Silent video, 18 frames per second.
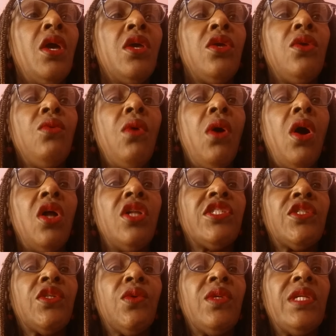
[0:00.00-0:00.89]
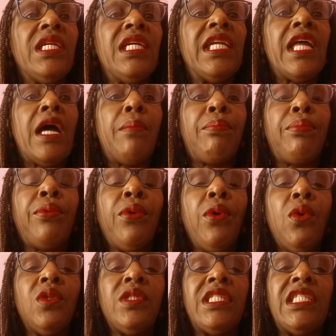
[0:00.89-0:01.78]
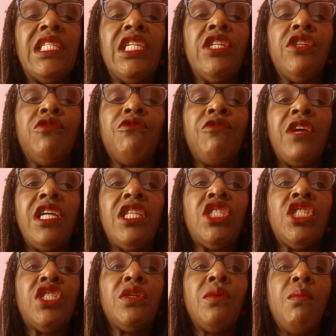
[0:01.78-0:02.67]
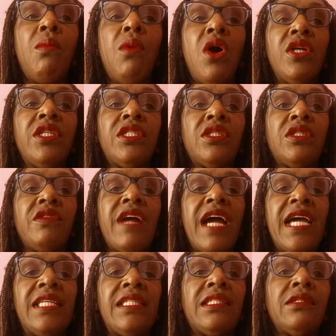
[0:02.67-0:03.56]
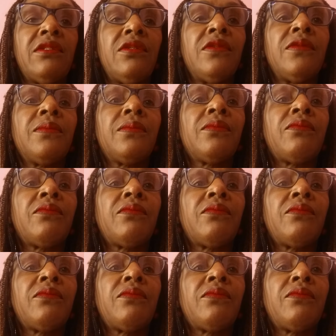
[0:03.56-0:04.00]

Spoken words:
You also need a protein-rich moisturizer.